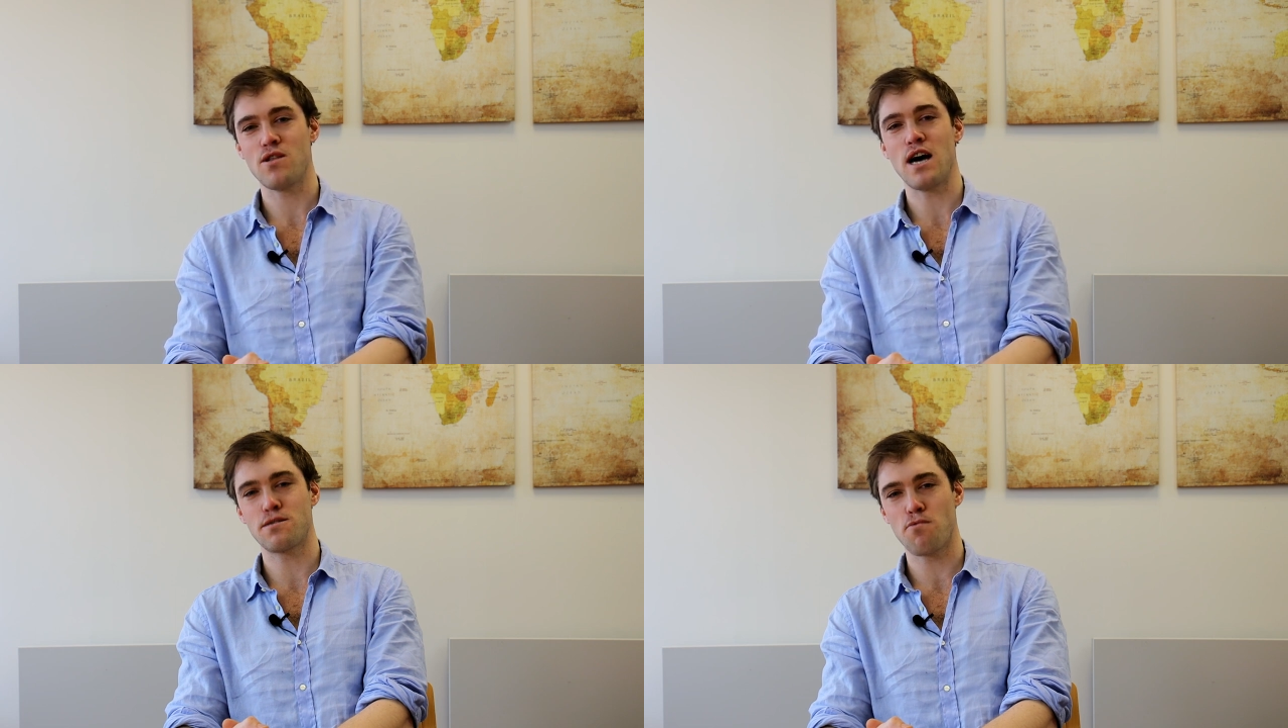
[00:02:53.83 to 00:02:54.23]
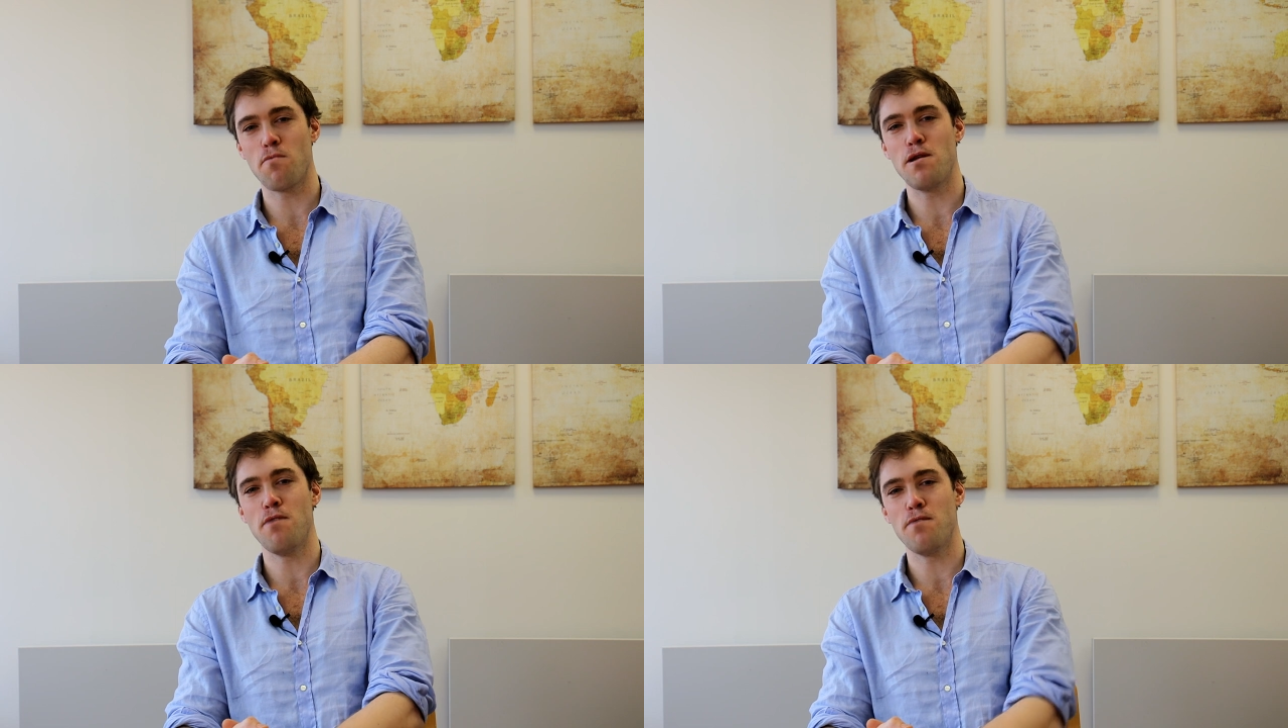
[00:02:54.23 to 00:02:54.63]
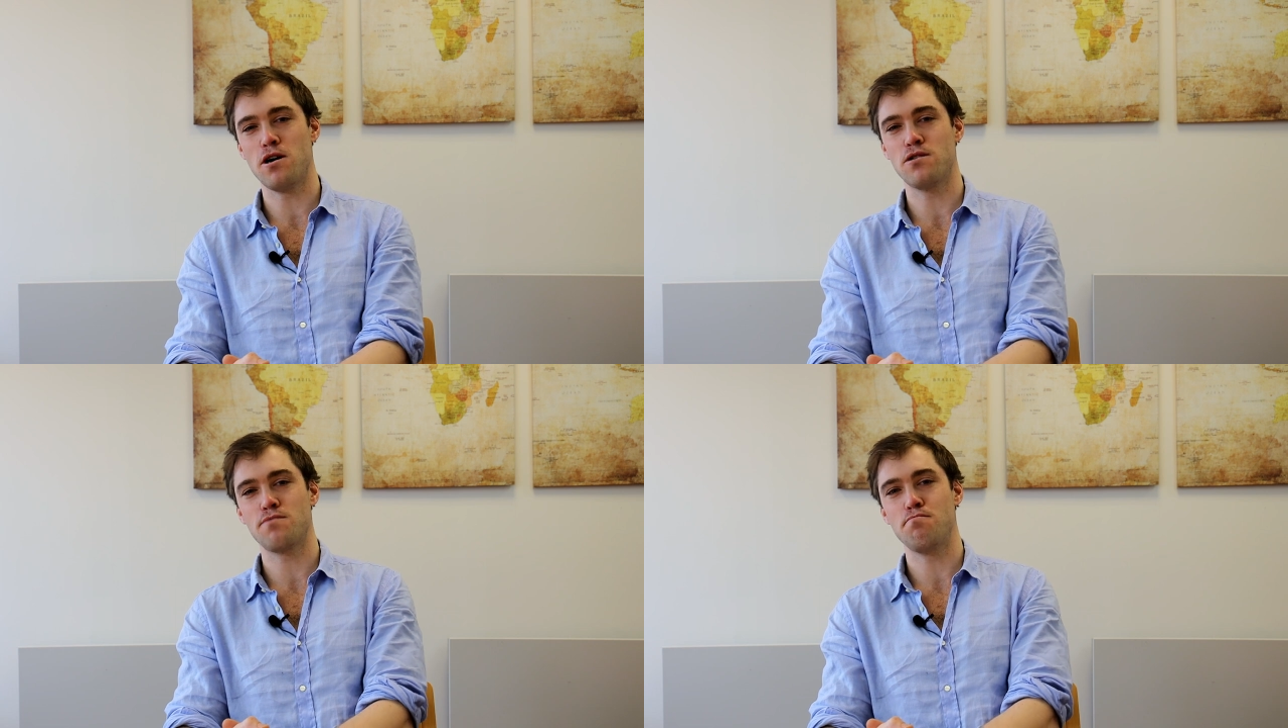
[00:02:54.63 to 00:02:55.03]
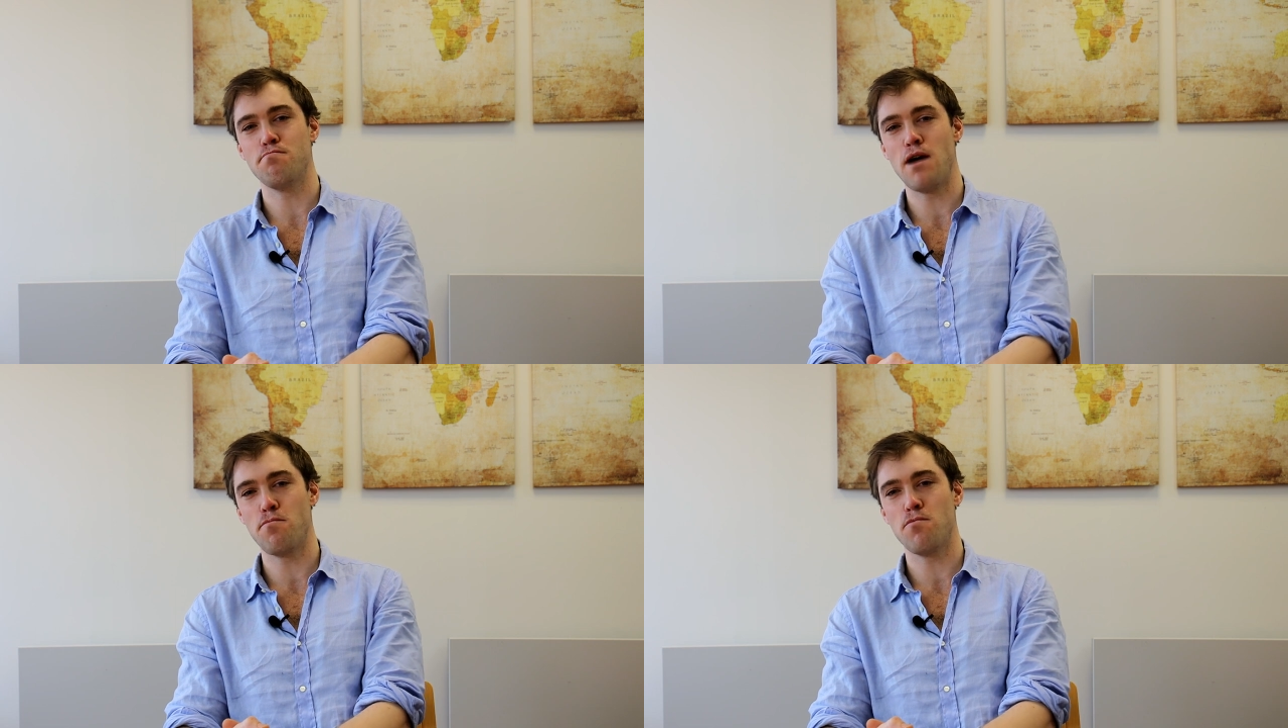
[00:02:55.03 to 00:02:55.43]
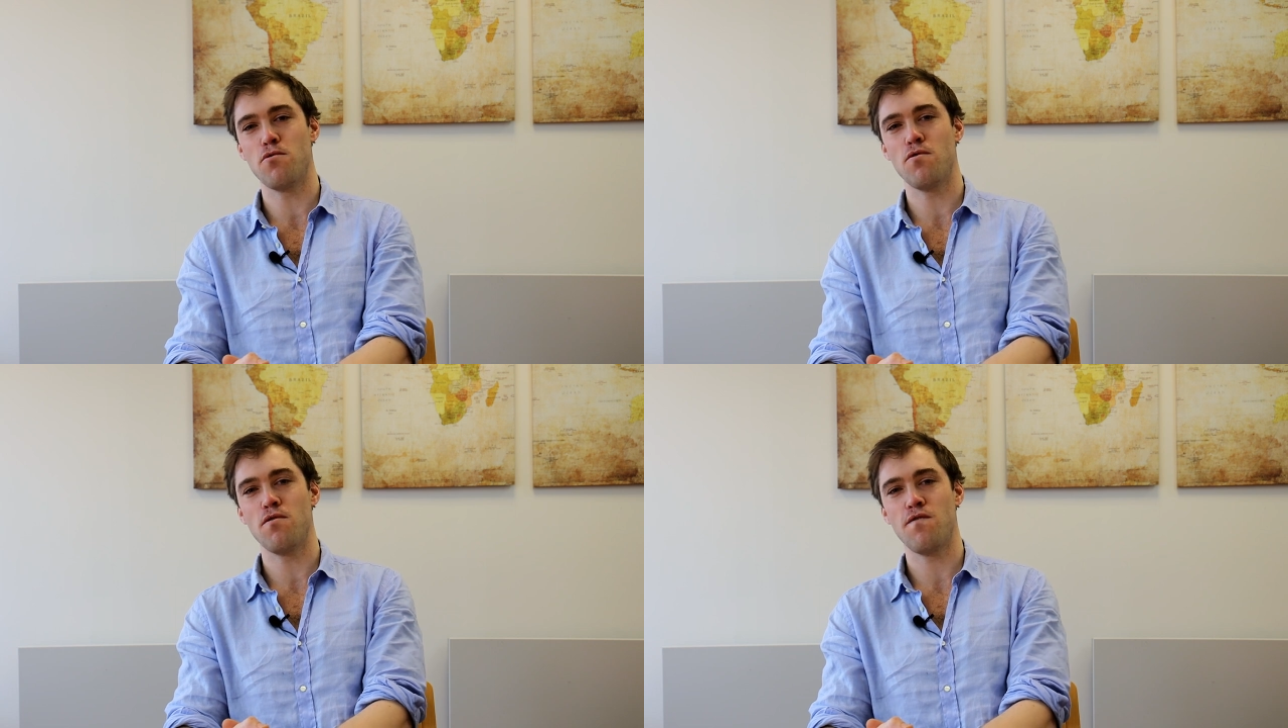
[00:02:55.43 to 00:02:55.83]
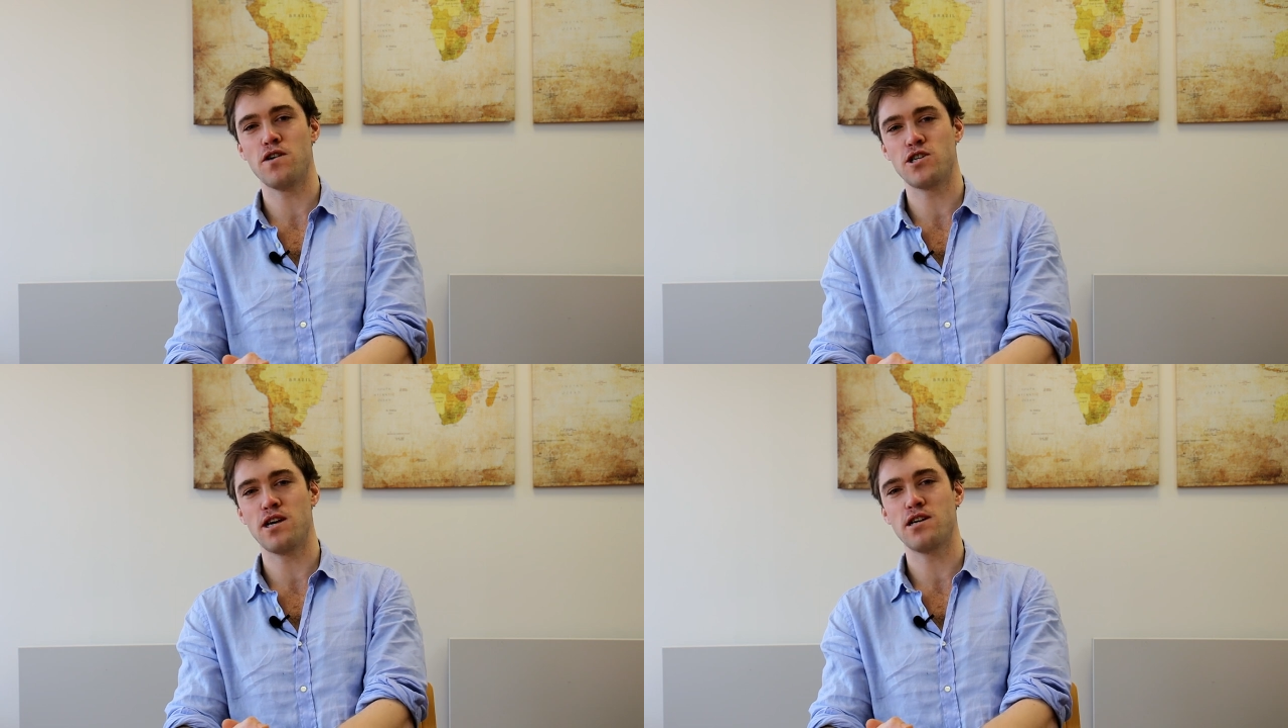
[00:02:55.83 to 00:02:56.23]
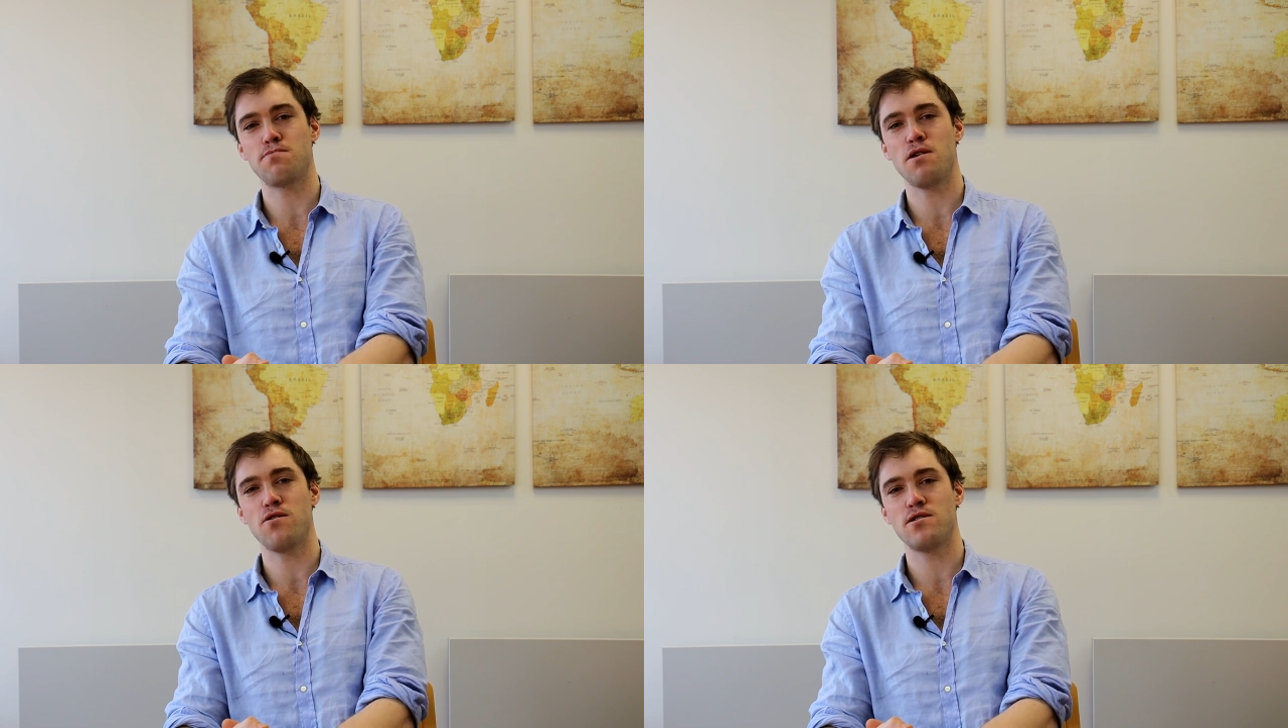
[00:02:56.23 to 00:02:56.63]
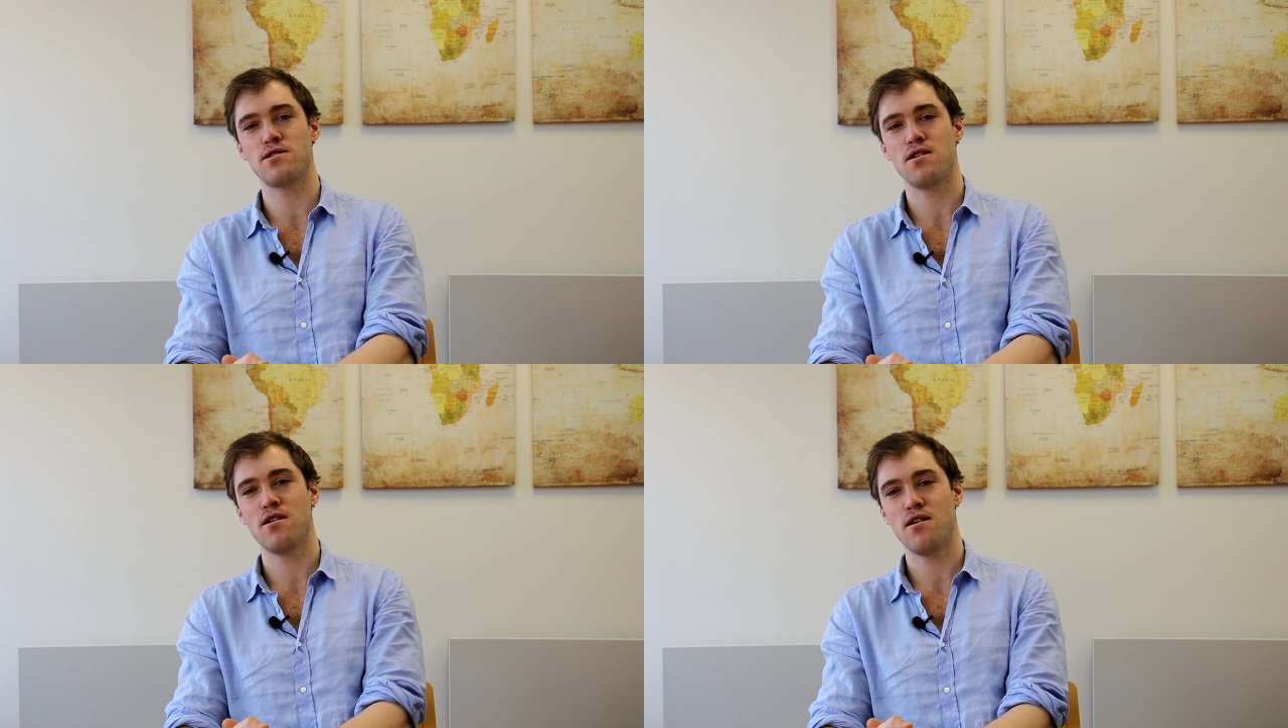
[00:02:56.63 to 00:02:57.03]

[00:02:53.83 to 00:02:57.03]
That's probably my most memorable fishing experience.